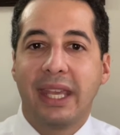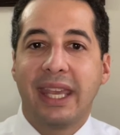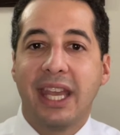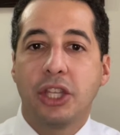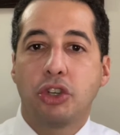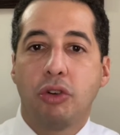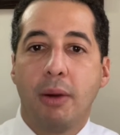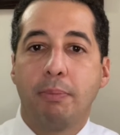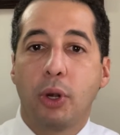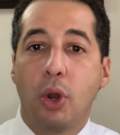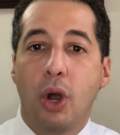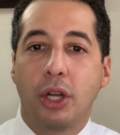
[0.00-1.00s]
can trump
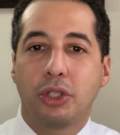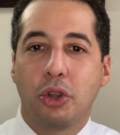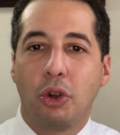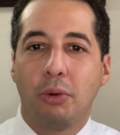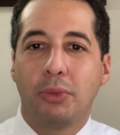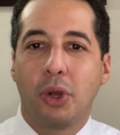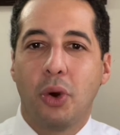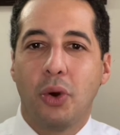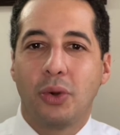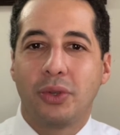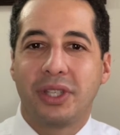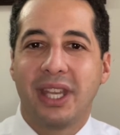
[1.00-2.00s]
long-term
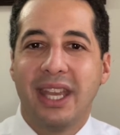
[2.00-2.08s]
goals.